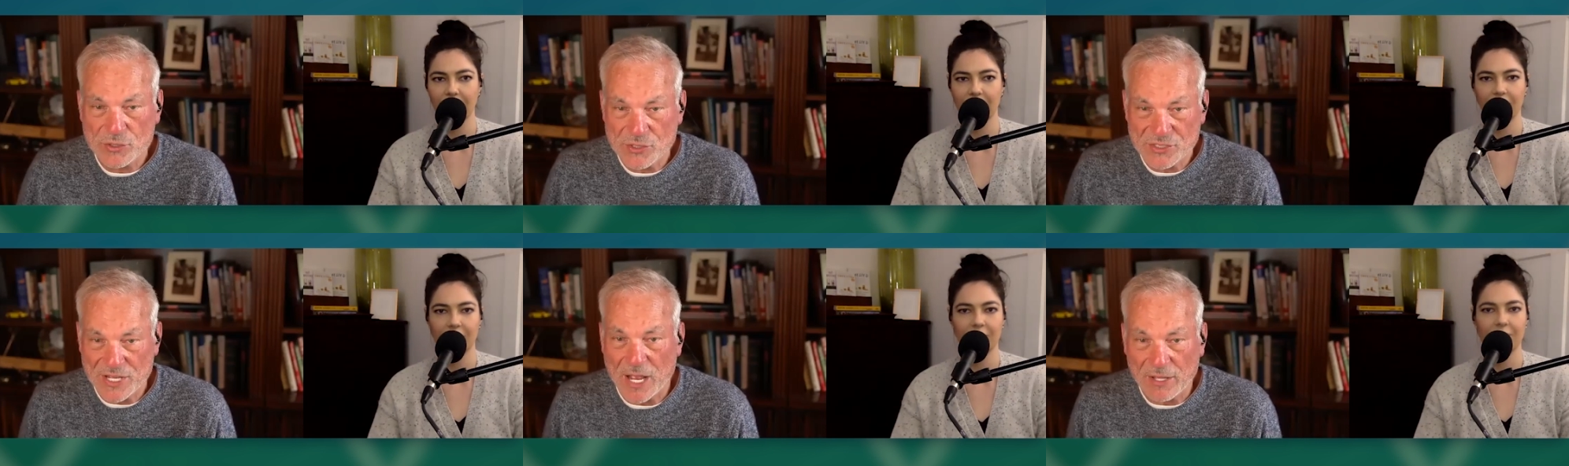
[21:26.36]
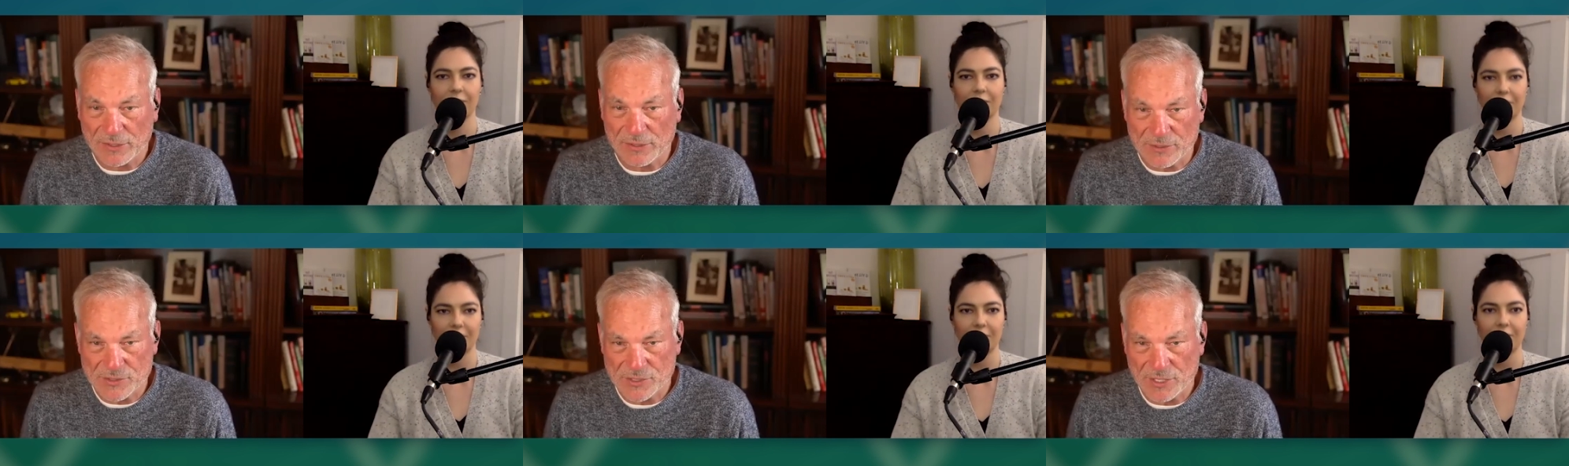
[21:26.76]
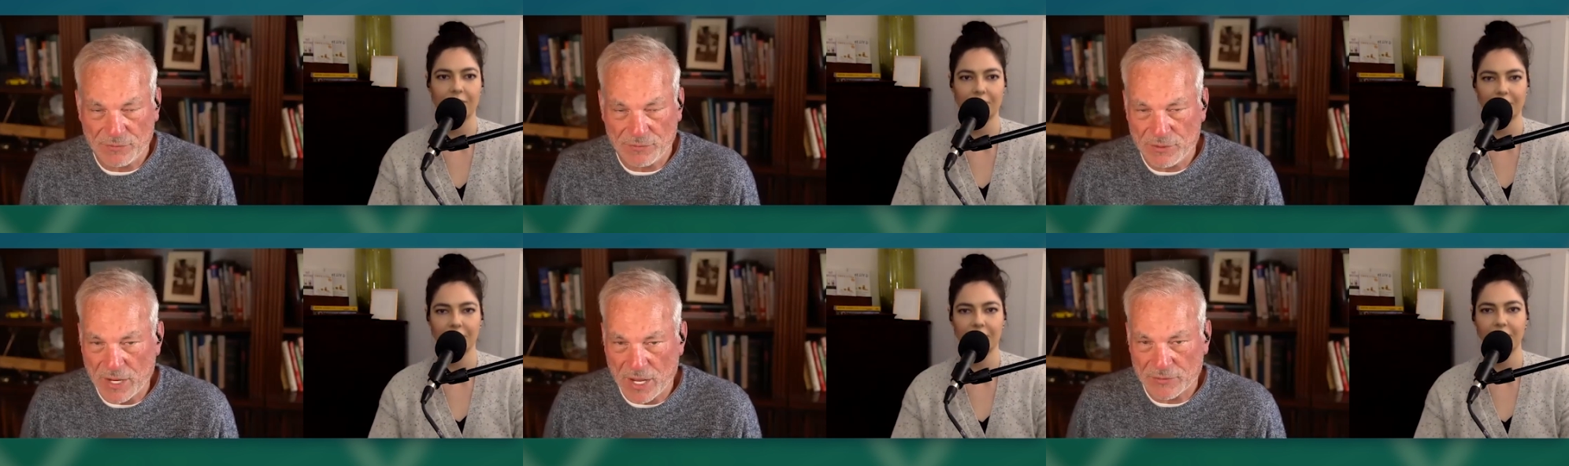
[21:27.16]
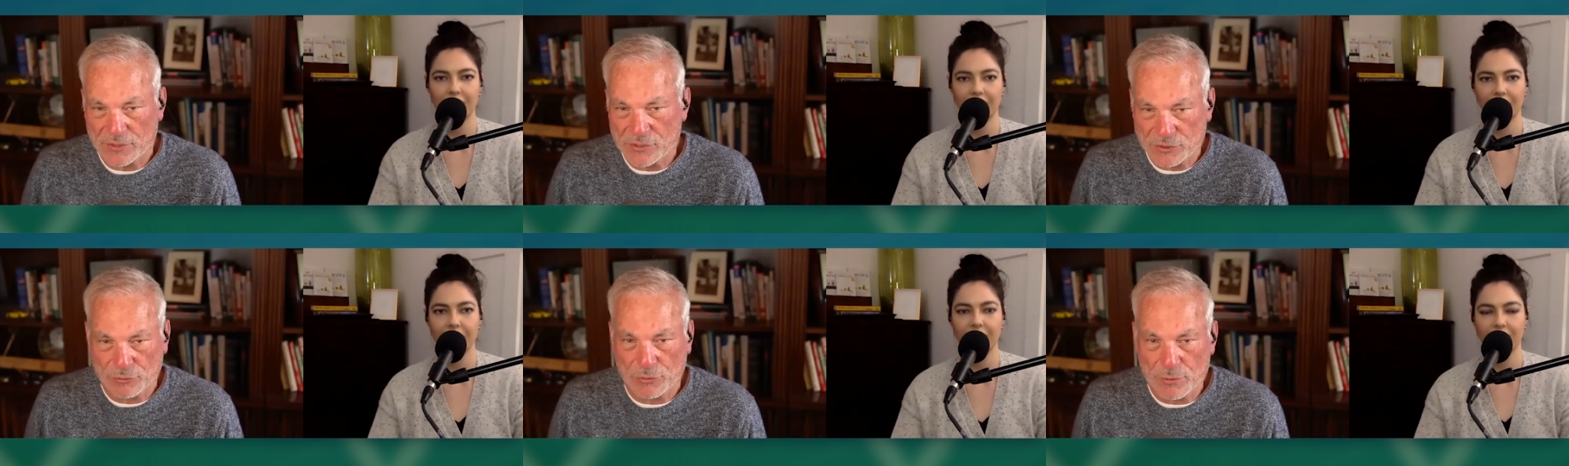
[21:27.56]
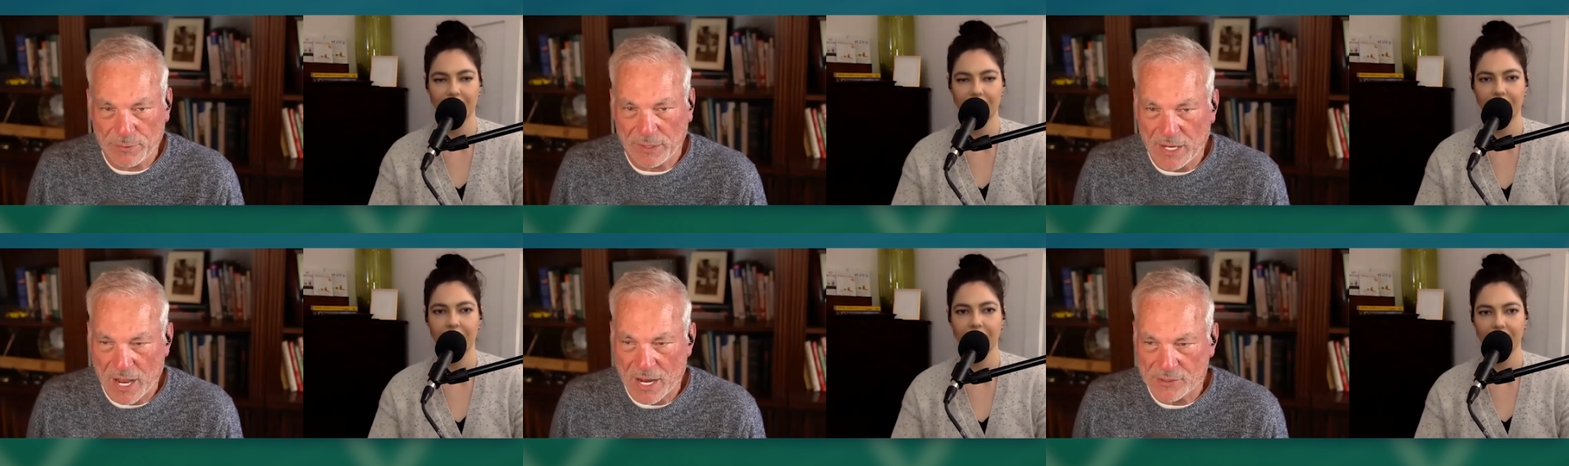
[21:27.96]
Speaker 1: sellers. If you got this
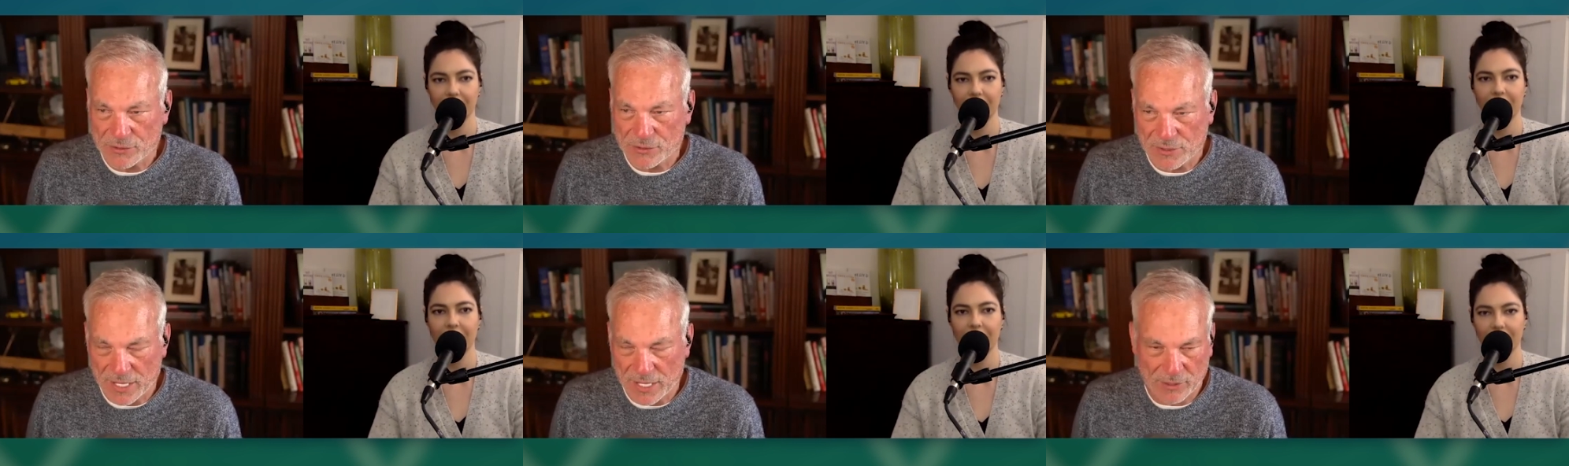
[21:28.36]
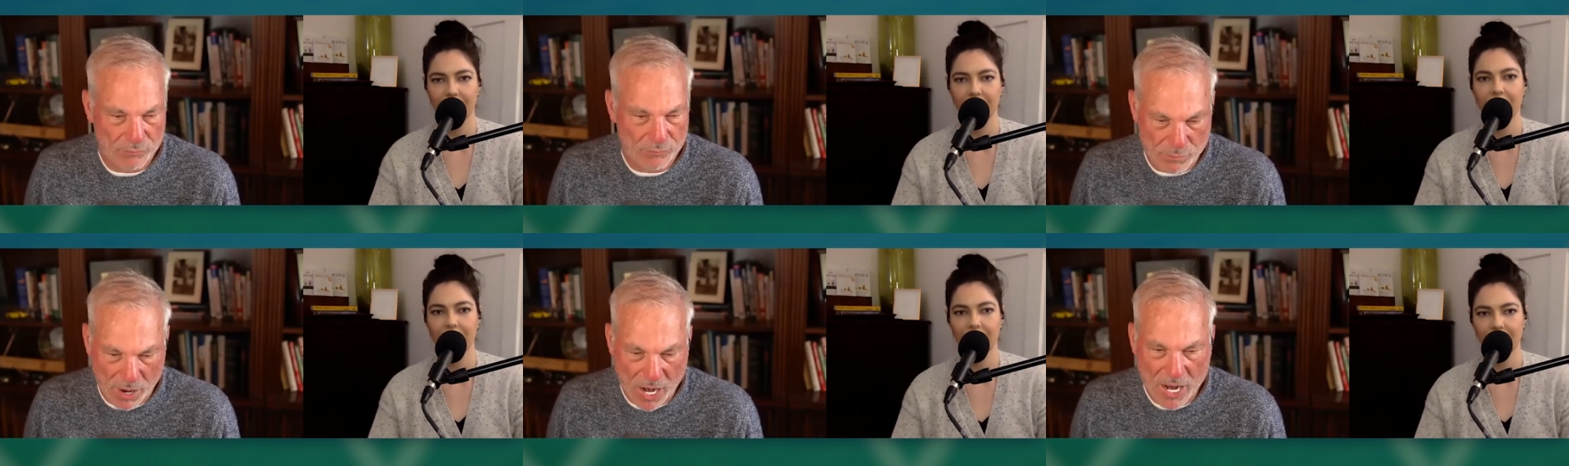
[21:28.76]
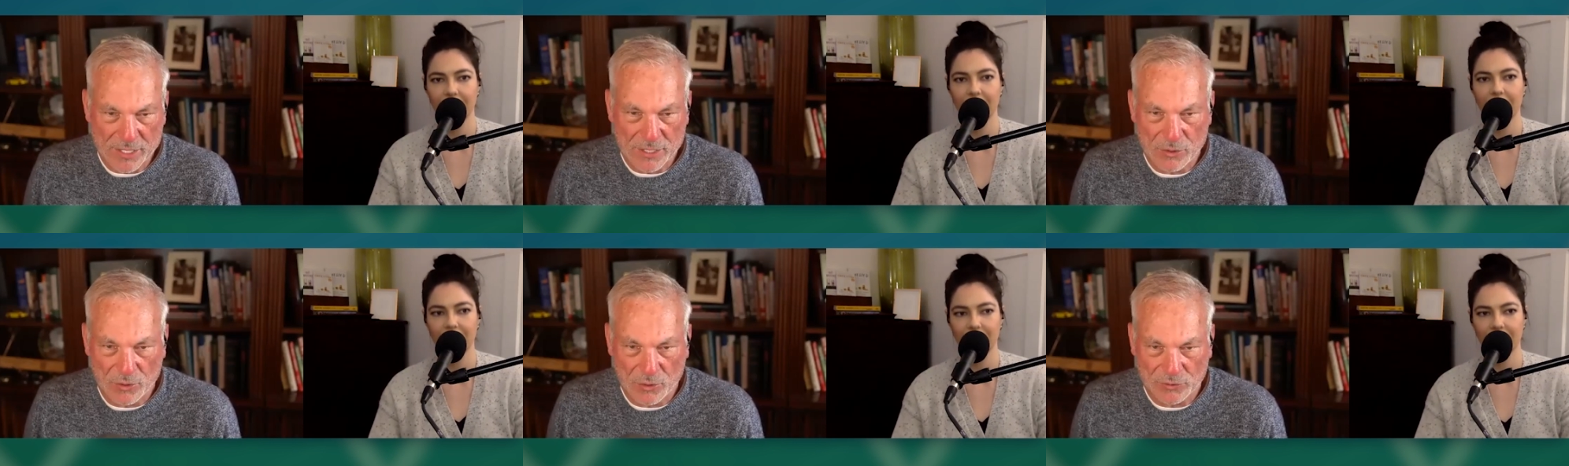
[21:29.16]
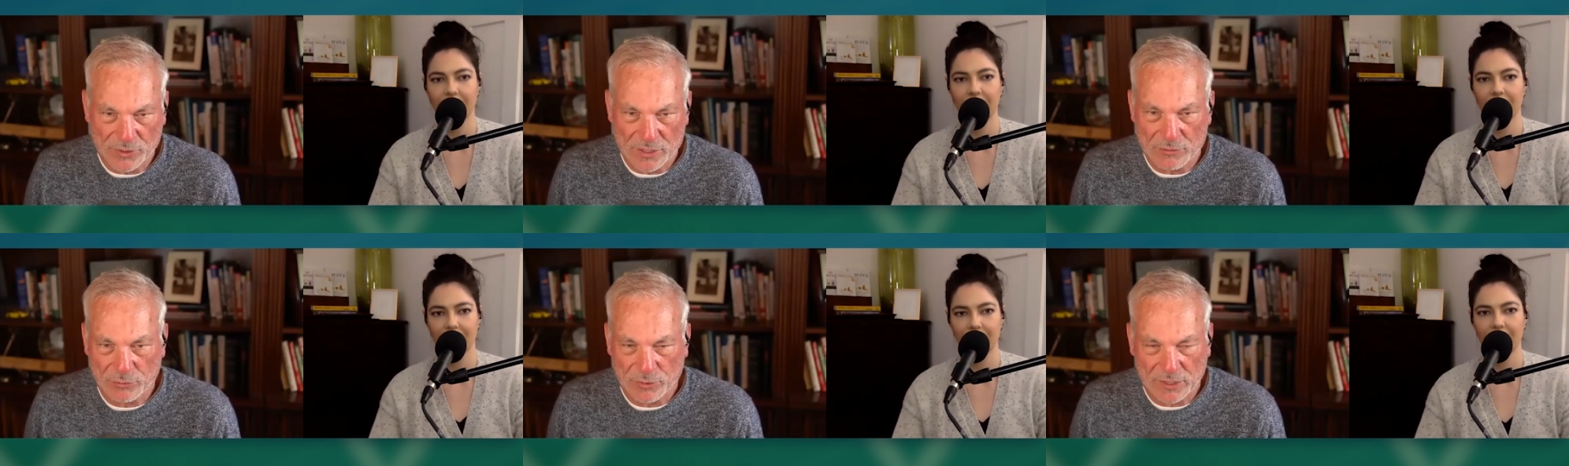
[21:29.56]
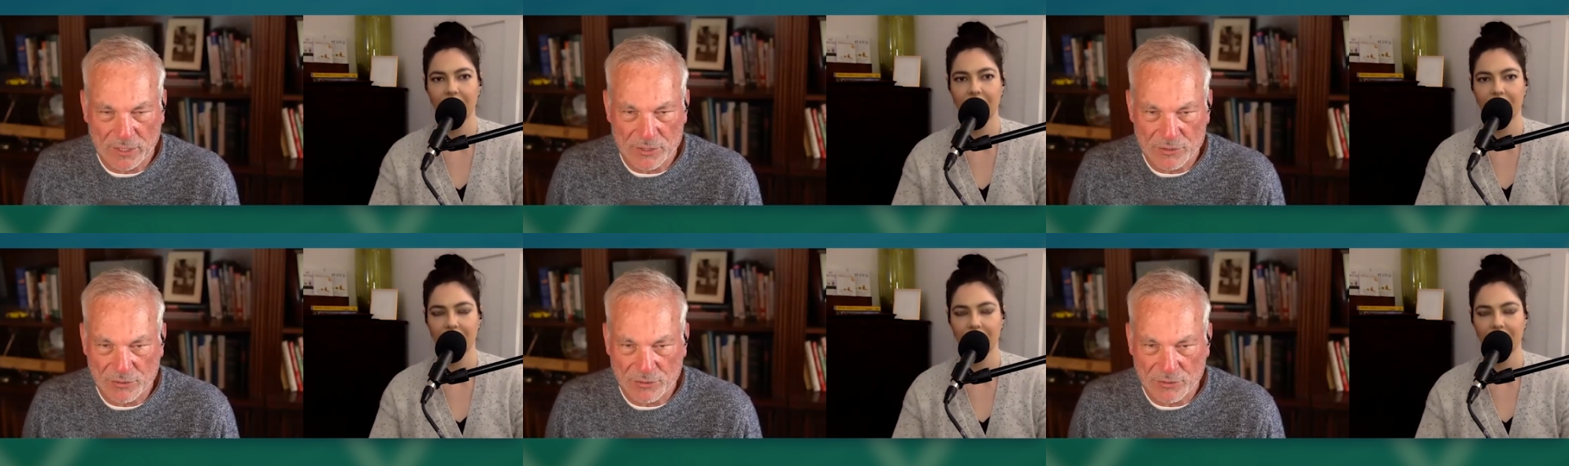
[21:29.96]
group of guys who are like buy it and hold it, we're going to